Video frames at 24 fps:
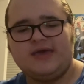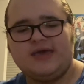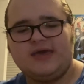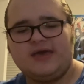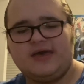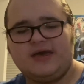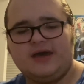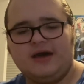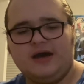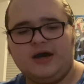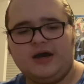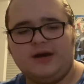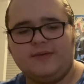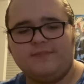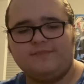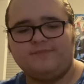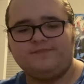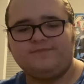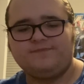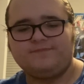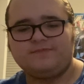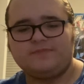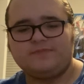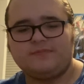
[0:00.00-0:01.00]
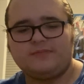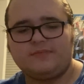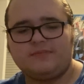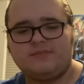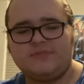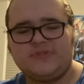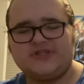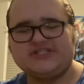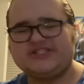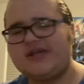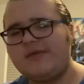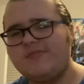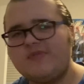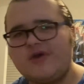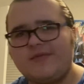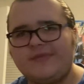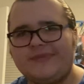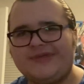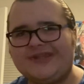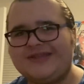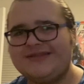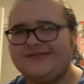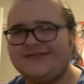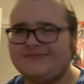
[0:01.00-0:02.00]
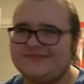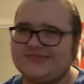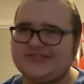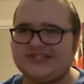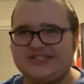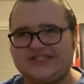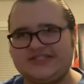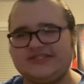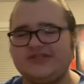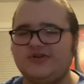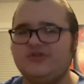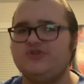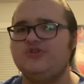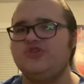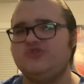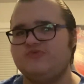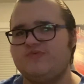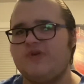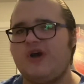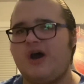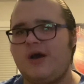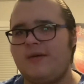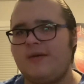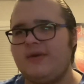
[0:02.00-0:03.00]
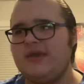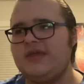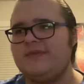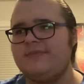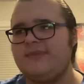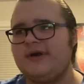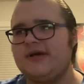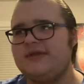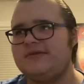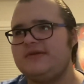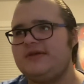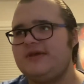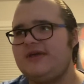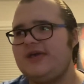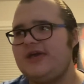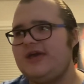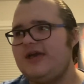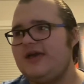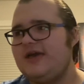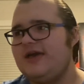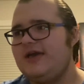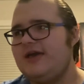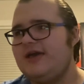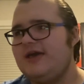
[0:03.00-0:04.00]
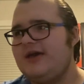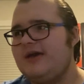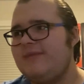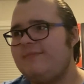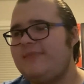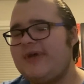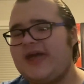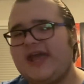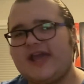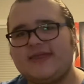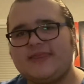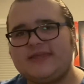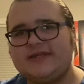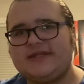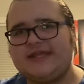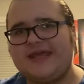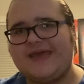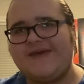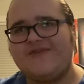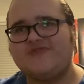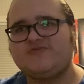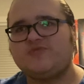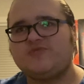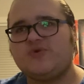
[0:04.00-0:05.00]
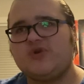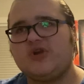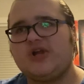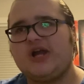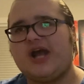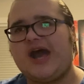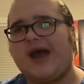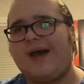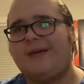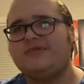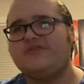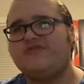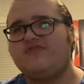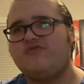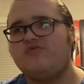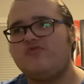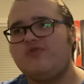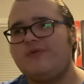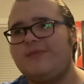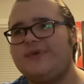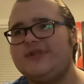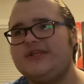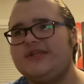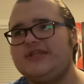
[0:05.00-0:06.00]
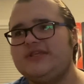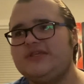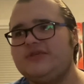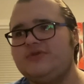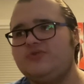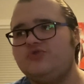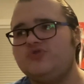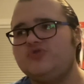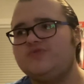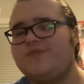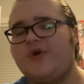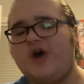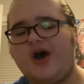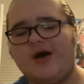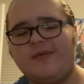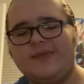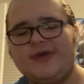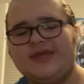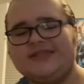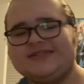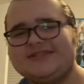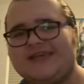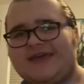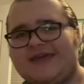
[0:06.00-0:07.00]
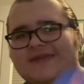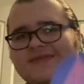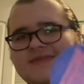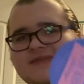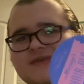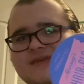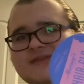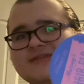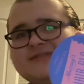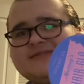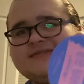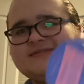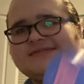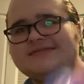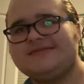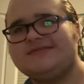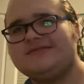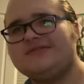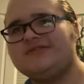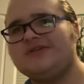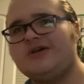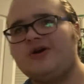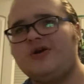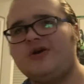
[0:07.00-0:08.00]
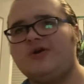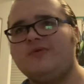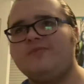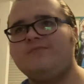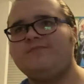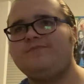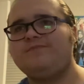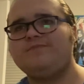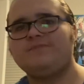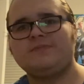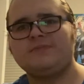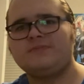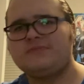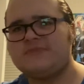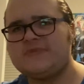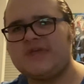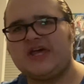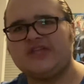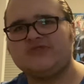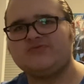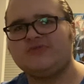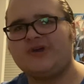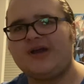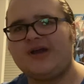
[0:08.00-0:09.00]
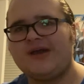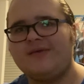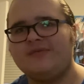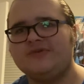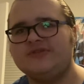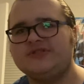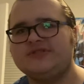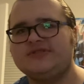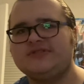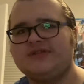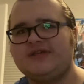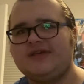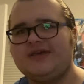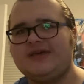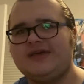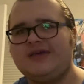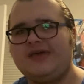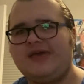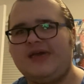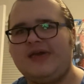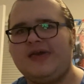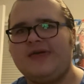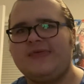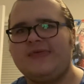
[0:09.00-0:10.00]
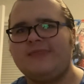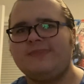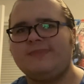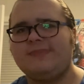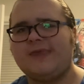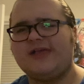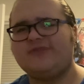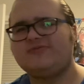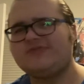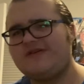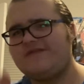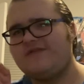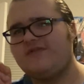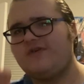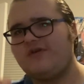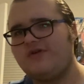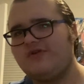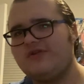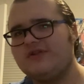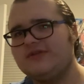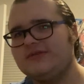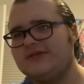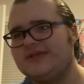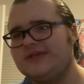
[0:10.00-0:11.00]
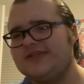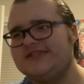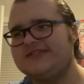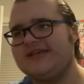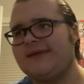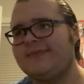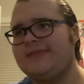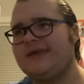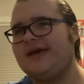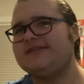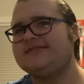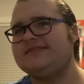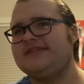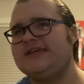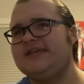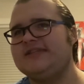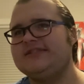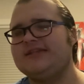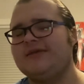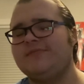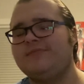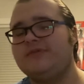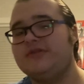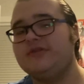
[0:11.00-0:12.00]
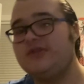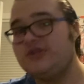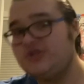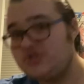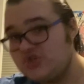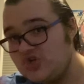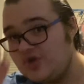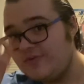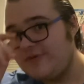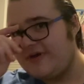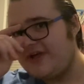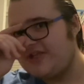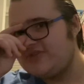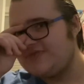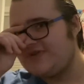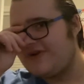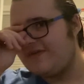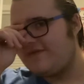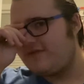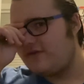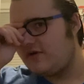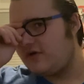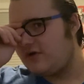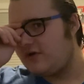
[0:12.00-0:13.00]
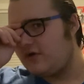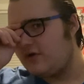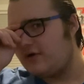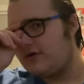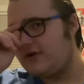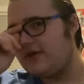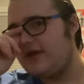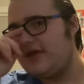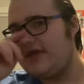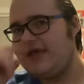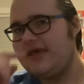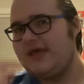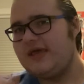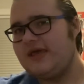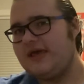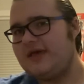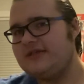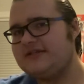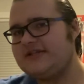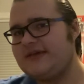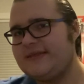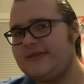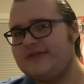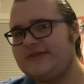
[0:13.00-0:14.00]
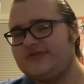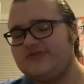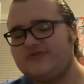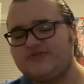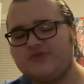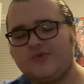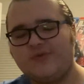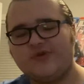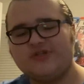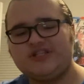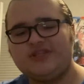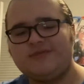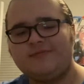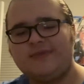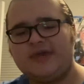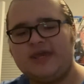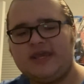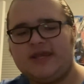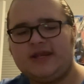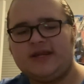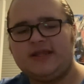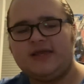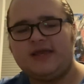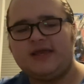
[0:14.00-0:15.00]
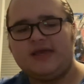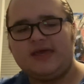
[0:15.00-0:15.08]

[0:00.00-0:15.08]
But some women still use pomade, but back in the day it was more common for women to use pomades like this. So that's what I've heard, at least. I'm not saying it's completely true, but that's what I've heard, is that this was originally made